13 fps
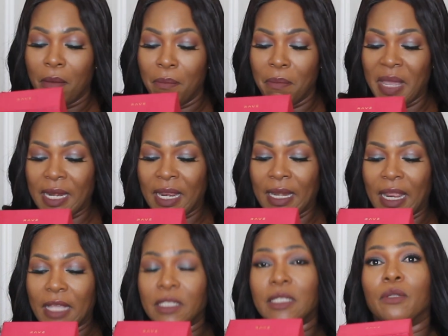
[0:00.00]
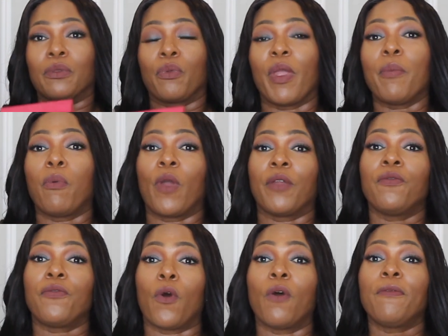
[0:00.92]
meaning it's
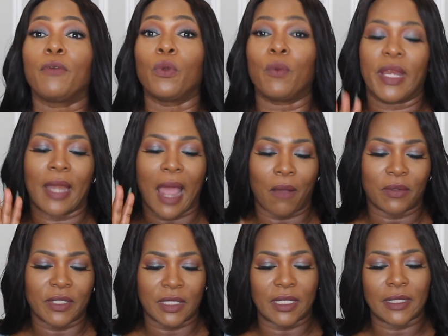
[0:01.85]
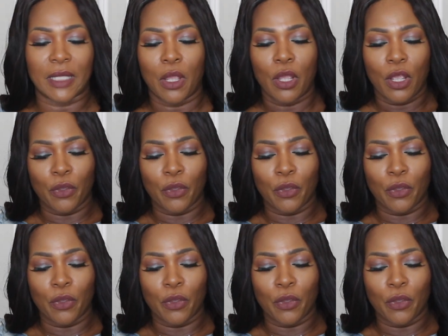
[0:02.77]
3.4 fluid ounces.